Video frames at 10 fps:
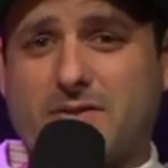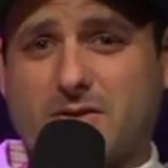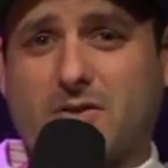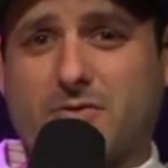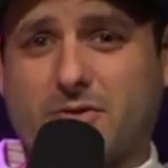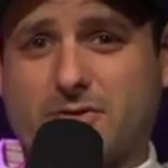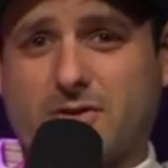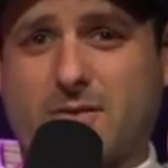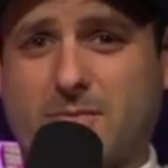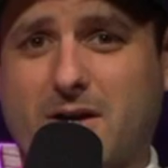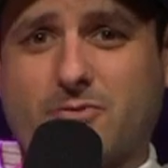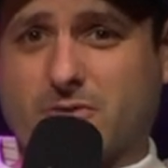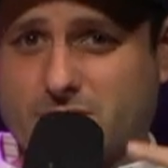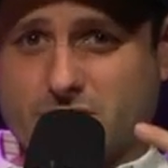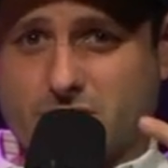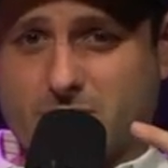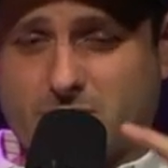tolerance in my relationship.